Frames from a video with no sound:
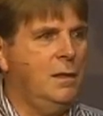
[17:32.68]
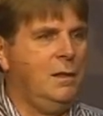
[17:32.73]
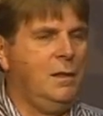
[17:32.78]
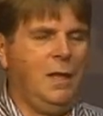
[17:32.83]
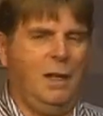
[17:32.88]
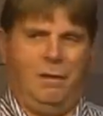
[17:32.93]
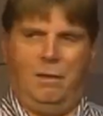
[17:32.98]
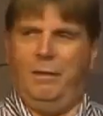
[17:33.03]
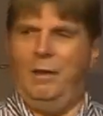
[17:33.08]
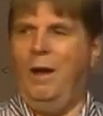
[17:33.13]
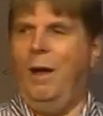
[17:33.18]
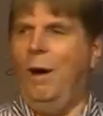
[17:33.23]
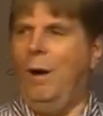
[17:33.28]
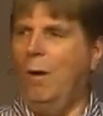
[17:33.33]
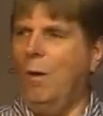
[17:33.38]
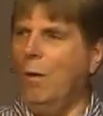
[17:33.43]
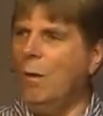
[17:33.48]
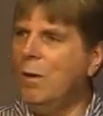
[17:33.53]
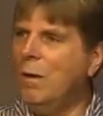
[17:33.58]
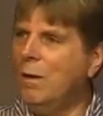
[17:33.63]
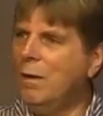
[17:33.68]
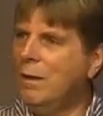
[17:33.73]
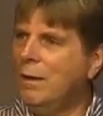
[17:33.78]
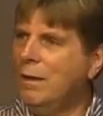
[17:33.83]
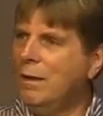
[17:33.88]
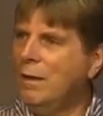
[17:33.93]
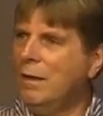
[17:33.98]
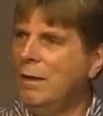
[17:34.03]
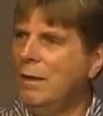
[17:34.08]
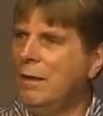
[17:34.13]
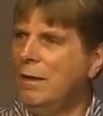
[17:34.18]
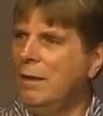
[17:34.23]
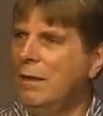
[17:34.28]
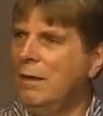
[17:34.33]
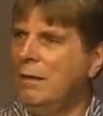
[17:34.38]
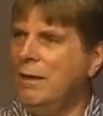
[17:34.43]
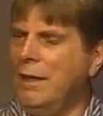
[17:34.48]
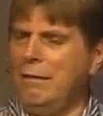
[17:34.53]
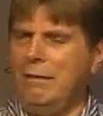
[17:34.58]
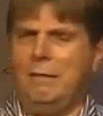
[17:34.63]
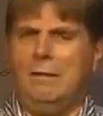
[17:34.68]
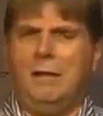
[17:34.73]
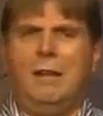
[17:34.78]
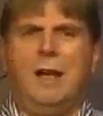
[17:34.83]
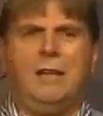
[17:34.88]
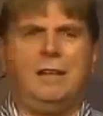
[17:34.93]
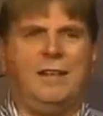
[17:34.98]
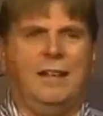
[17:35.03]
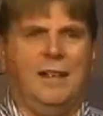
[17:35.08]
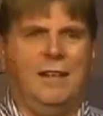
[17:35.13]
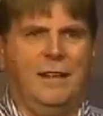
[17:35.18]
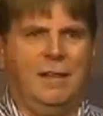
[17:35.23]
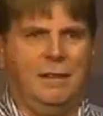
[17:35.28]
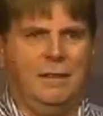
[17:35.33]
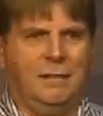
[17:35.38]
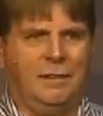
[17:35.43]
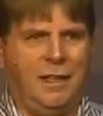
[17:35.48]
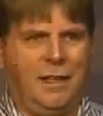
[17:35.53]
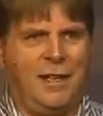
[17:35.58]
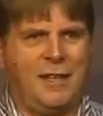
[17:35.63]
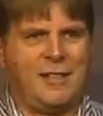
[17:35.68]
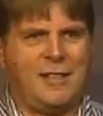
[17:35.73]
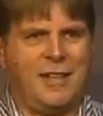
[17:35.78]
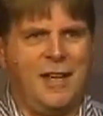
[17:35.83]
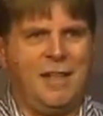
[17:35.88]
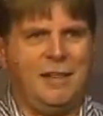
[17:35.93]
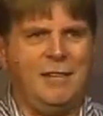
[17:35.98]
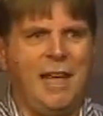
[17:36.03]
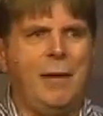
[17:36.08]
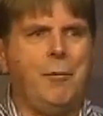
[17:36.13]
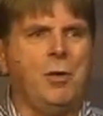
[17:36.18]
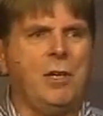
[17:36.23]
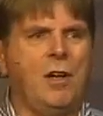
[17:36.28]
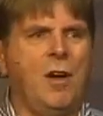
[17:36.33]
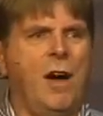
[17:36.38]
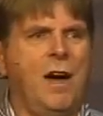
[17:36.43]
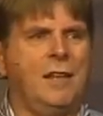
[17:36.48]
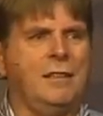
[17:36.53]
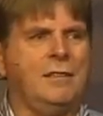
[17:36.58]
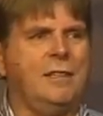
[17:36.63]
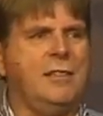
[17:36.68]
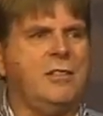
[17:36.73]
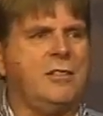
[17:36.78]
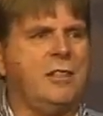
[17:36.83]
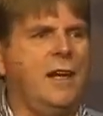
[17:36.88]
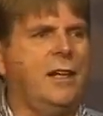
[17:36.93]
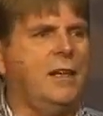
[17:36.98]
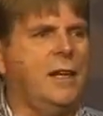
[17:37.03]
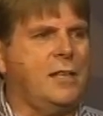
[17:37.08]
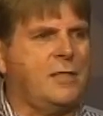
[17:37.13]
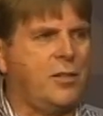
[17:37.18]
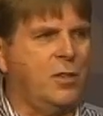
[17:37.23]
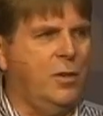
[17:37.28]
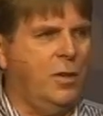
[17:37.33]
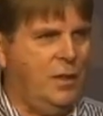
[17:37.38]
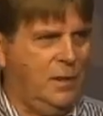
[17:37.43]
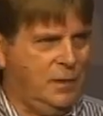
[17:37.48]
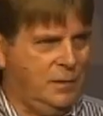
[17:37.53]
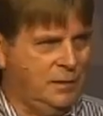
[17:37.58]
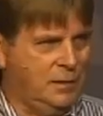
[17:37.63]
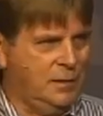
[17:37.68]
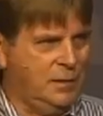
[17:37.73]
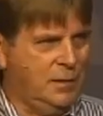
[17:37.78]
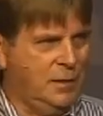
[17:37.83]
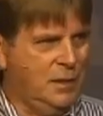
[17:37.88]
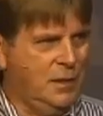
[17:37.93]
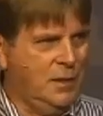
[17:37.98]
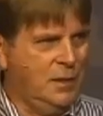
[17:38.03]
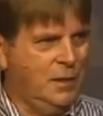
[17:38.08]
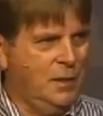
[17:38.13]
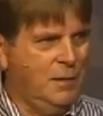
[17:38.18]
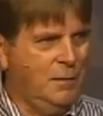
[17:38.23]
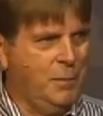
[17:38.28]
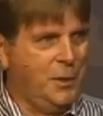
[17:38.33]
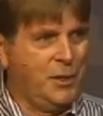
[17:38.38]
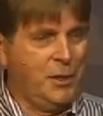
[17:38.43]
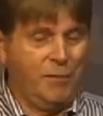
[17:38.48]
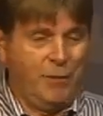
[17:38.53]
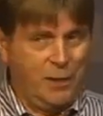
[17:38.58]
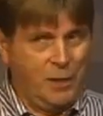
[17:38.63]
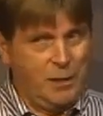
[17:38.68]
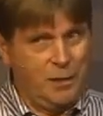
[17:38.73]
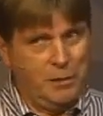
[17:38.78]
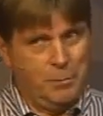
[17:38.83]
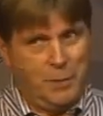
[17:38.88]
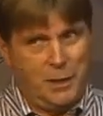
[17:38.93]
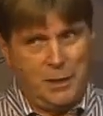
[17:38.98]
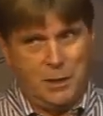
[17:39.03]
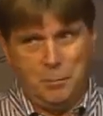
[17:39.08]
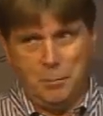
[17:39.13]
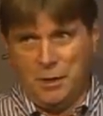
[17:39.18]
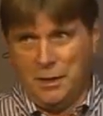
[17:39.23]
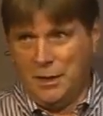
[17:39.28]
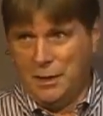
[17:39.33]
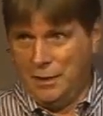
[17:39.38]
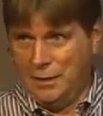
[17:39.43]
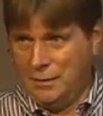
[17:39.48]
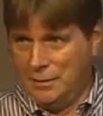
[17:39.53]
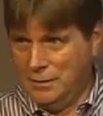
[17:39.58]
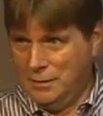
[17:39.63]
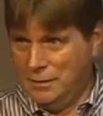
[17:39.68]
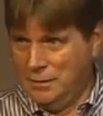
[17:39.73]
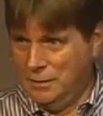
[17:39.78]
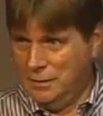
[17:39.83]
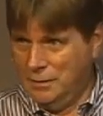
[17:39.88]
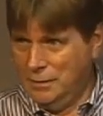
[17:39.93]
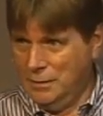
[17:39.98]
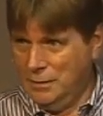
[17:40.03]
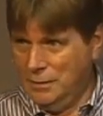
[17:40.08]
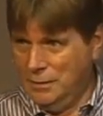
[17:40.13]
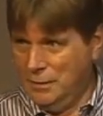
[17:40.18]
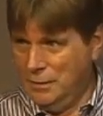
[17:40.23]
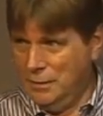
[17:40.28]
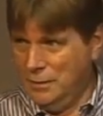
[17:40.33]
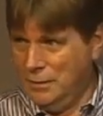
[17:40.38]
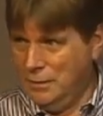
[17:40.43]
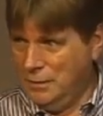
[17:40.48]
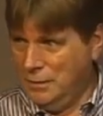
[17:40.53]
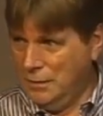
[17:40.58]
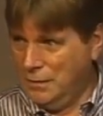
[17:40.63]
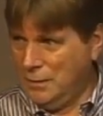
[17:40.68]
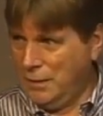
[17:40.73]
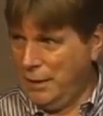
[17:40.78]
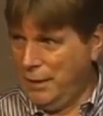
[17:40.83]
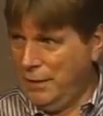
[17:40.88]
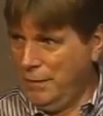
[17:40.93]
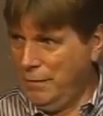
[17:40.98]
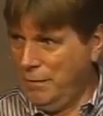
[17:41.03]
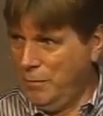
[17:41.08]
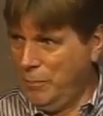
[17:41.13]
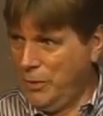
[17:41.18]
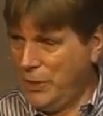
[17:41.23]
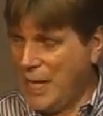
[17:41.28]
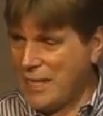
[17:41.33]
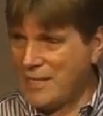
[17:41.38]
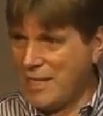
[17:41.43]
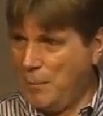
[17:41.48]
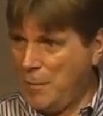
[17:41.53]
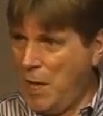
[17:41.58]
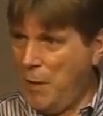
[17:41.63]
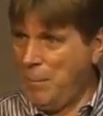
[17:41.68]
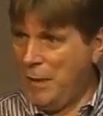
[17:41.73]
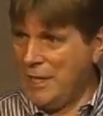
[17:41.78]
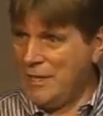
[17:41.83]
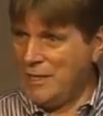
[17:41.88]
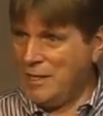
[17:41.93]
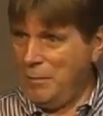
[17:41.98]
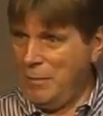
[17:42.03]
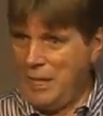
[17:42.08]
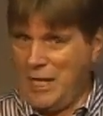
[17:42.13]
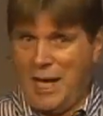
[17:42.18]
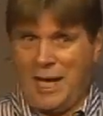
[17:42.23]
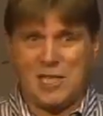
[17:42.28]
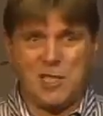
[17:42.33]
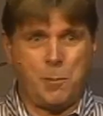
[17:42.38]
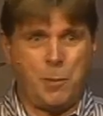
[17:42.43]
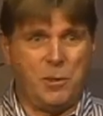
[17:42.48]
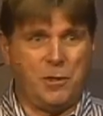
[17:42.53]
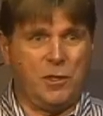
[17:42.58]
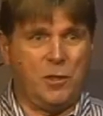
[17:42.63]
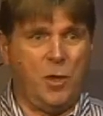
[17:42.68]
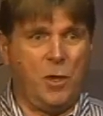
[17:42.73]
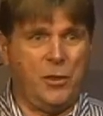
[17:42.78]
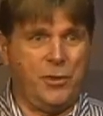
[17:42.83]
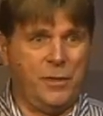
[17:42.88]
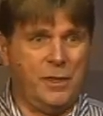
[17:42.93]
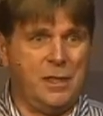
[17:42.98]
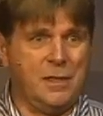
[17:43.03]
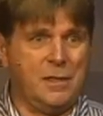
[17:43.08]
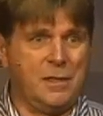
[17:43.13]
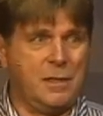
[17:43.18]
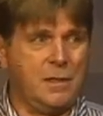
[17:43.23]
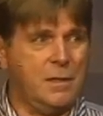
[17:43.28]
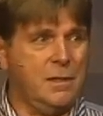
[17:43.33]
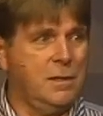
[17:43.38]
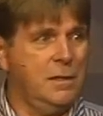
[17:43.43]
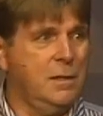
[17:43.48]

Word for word: They don't know. They don't know nothing. Like I said, they wouldn't know how to teach Sunday school, but they're very good at making money. Okay? But that somehow makes them an expert in all things?